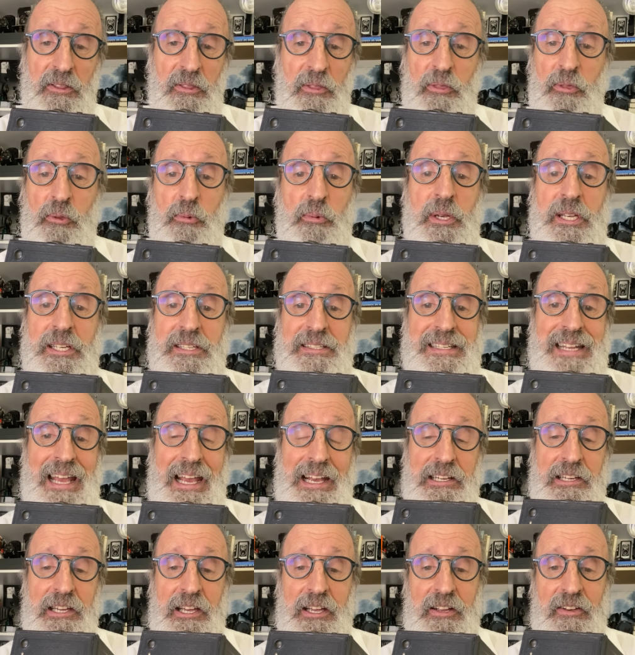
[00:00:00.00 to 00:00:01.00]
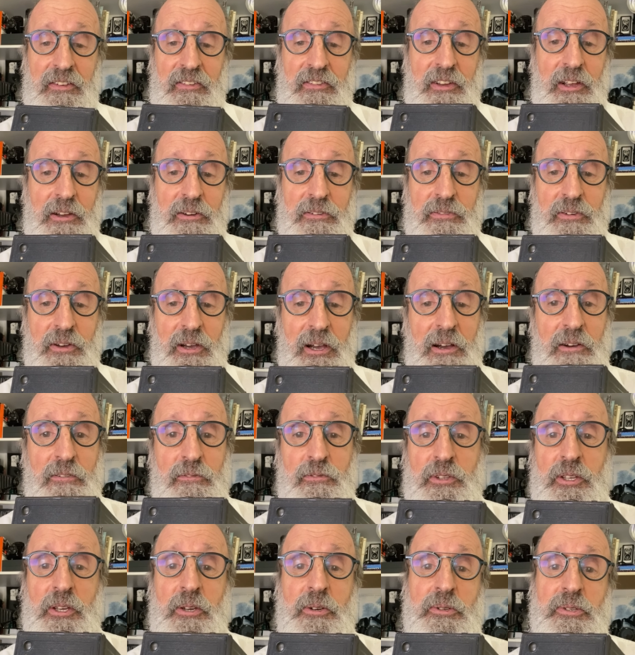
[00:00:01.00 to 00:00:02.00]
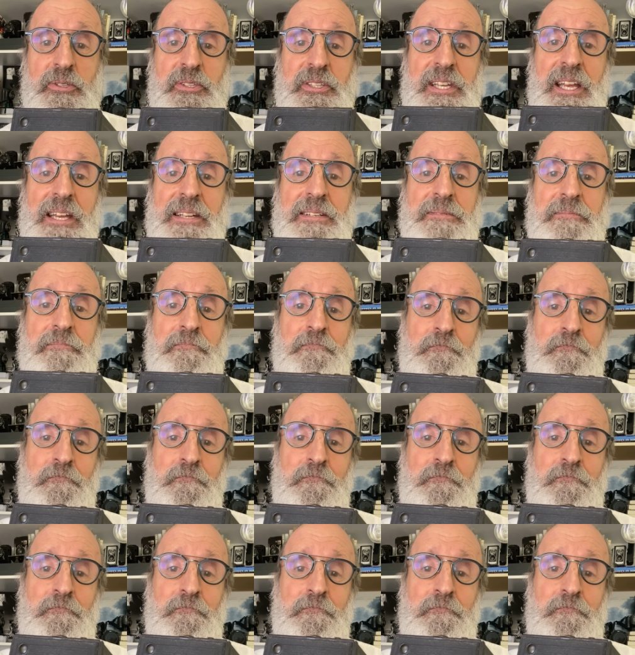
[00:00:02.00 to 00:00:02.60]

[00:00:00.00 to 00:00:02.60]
3 decades of use. And,